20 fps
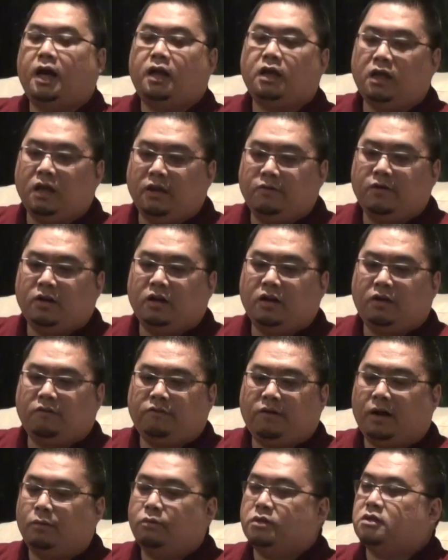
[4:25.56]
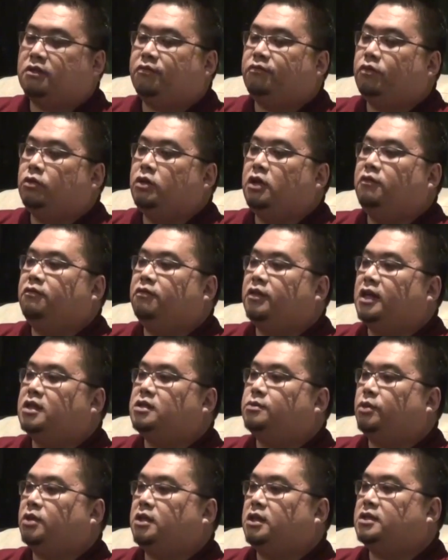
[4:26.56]
And even if I was a fully
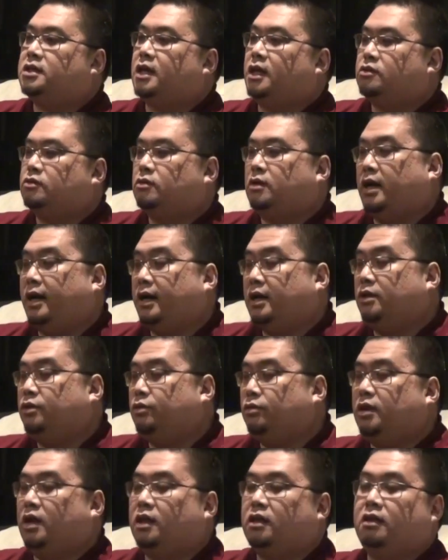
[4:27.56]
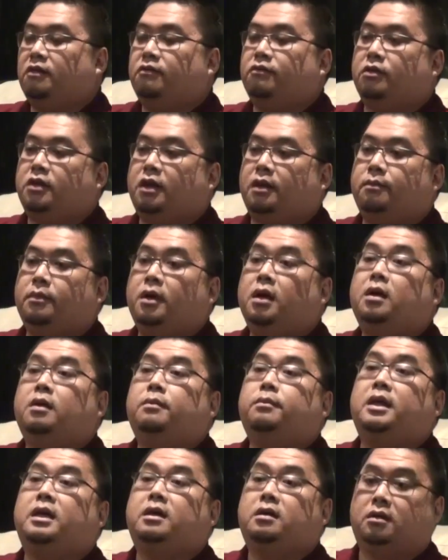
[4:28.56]
fledged bodhisattva, I could do nothing for them
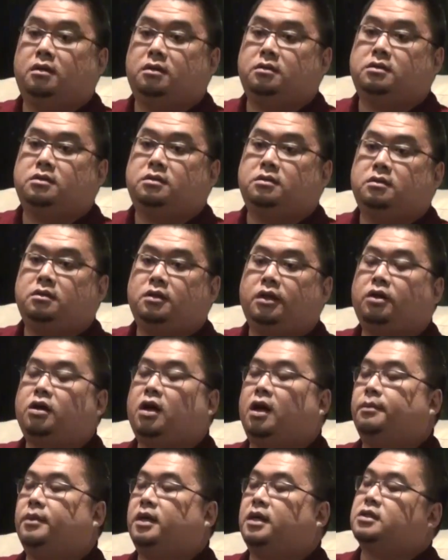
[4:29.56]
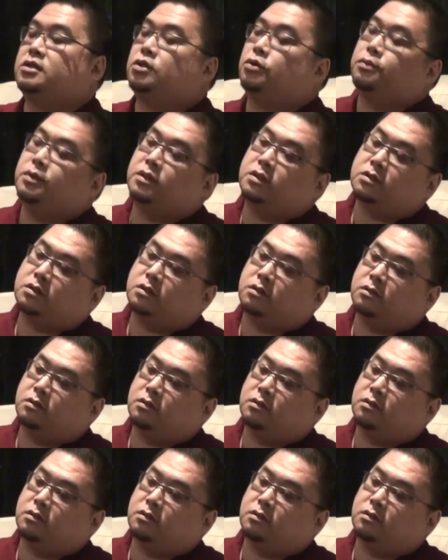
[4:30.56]
because their karma has opened.